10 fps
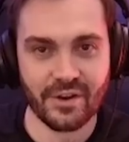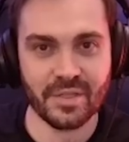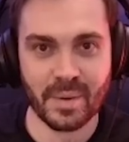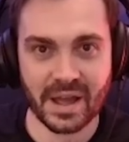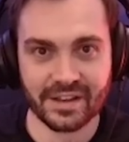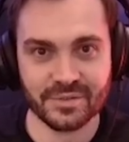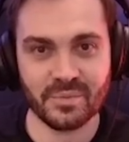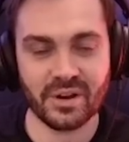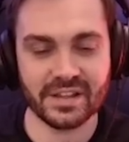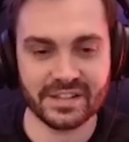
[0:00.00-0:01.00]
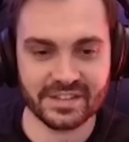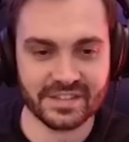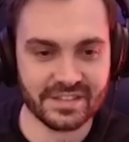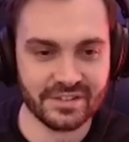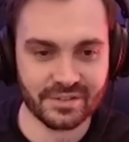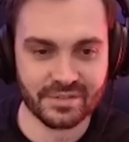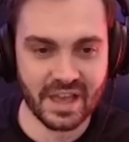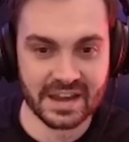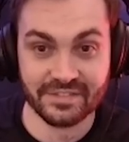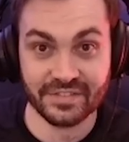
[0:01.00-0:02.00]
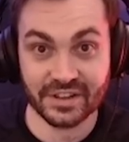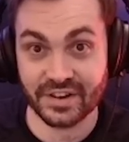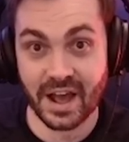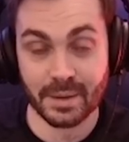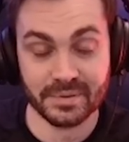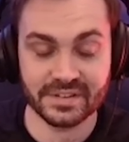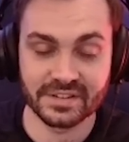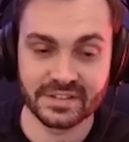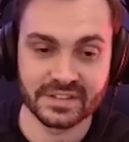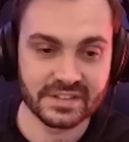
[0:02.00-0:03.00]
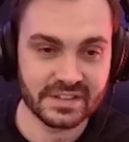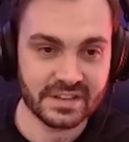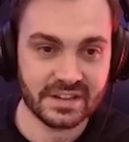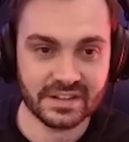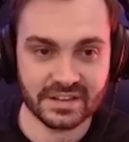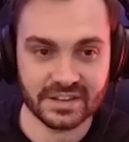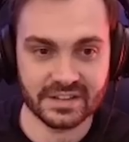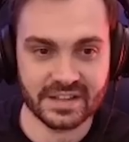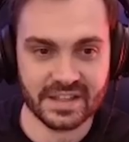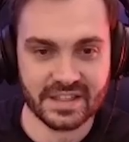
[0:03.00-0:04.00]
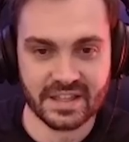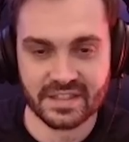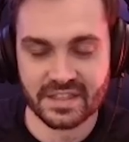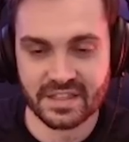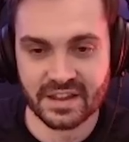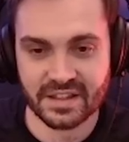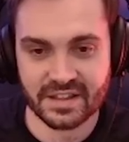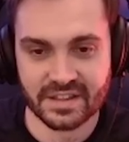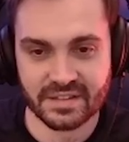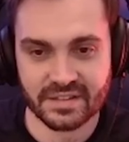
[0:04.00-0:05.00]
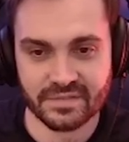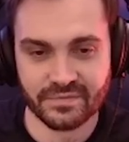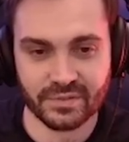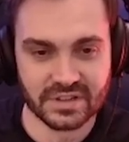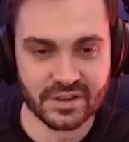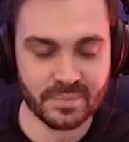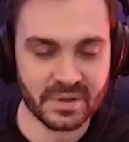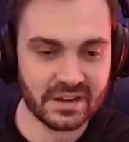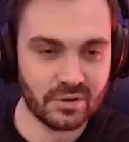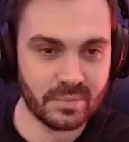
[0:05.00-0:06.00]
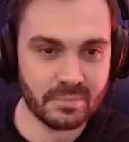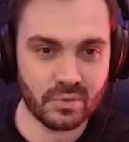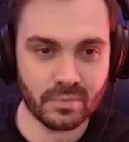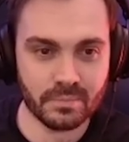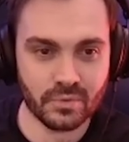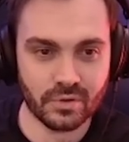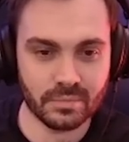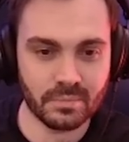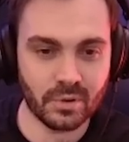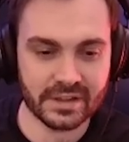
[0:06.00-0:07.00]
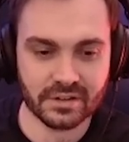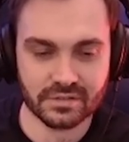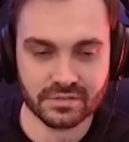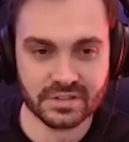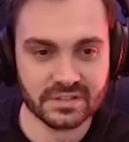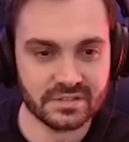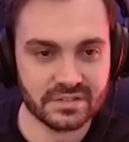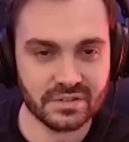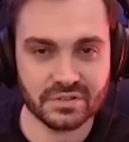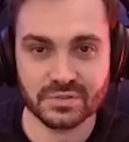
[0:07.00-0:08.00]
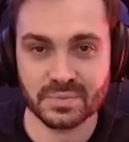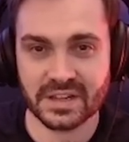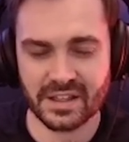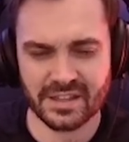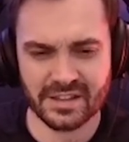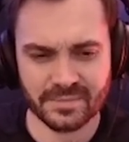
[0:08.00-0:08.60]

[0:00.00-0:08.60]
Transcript: in the back of your mind that, you know, anything could happen. Uh, it, it's, it, it feels like you're being a little bit more, more mollycoddled, so to speak, I think.